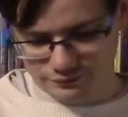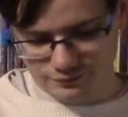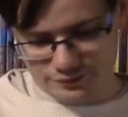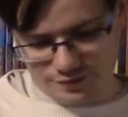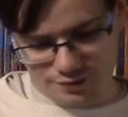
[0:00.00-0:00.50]

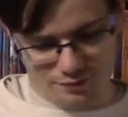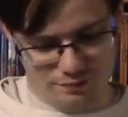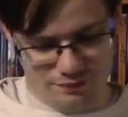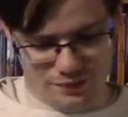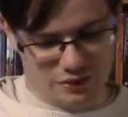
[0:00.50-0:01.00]
To,
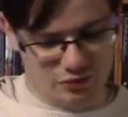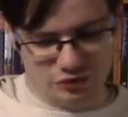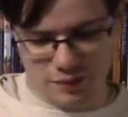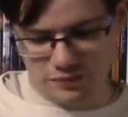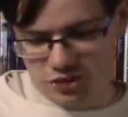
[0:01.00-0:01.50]

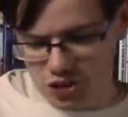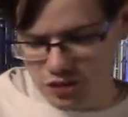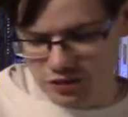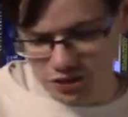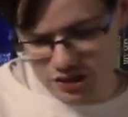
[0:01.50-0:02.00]
drop the
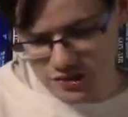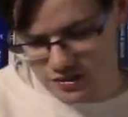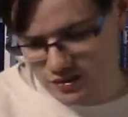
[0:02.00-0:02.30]
charges.